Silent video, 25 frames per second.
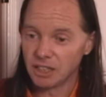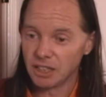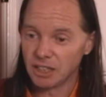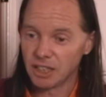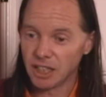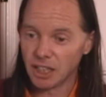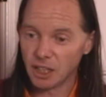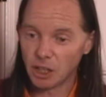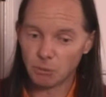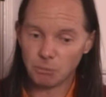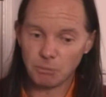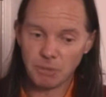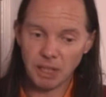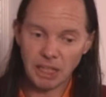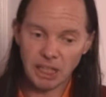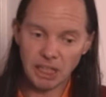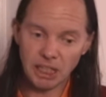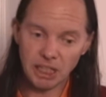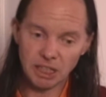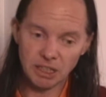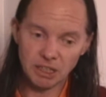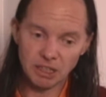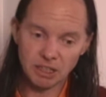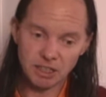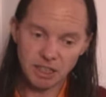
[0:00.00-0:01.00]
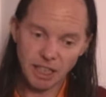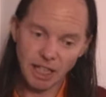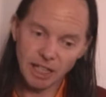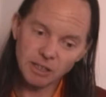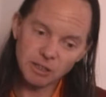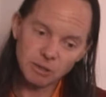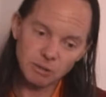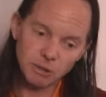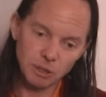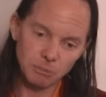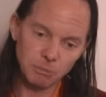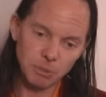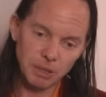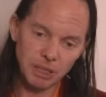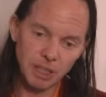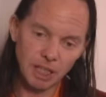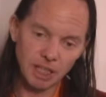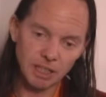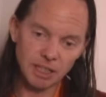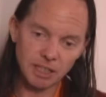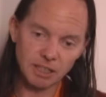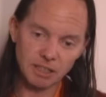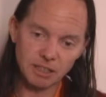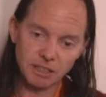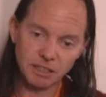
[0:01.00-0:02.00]
that are made in Sanskrit, but
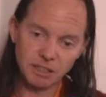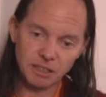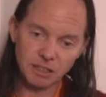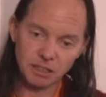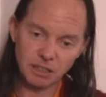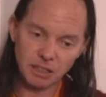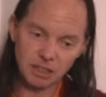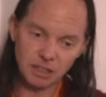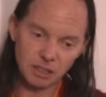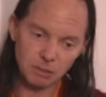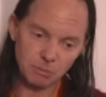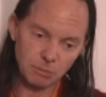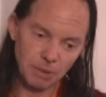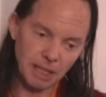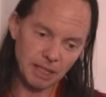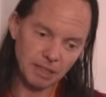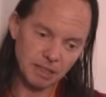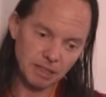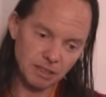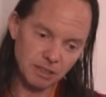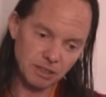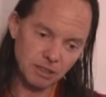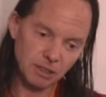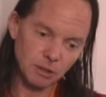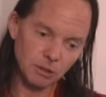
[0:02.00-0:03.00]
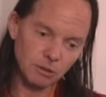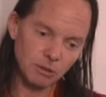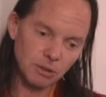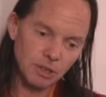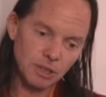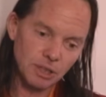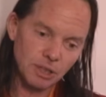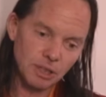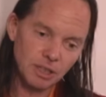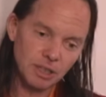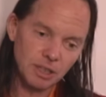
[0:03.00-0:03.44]
not necessarily in Tibetan. So,